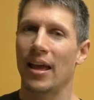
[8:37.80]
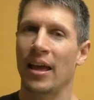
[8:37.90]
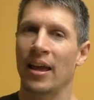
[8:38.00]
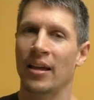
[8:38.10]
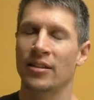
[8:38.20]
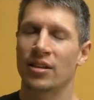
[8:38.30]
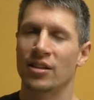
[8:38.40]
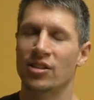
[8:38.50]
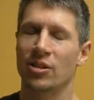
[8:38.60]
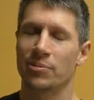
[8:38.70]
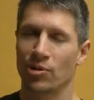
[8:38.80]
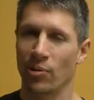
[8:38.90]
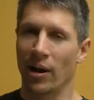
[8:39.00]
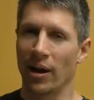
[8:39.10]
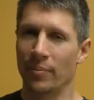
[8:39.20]
And
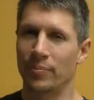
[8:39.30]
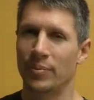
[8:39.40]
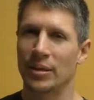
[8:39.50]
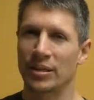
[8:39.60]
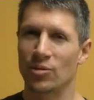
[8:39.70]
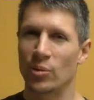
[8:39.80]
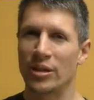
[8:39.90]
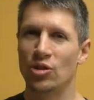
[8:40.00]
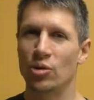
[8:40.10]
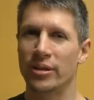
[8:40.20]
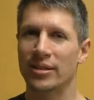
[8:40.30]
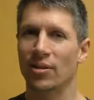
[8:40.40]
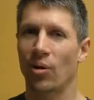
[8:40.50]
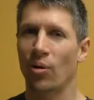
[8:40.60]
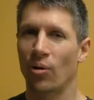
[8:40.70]
subscribe, because we do
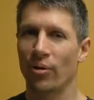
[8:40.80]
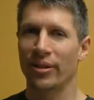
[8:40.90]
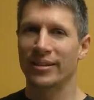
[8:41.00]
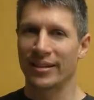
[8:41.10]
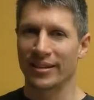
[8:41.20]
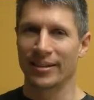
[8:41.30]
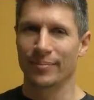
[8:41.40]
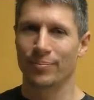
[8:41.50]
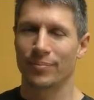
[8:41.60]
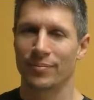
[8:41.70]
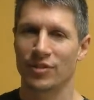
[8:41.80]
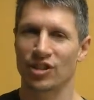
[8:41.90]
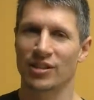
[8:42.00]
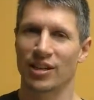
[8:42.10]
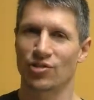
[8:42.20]
this all the time,
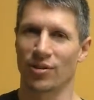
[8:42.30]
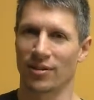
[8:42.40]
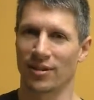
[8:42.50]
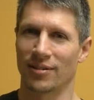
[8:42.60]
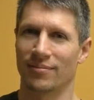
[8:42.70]
just not drunk.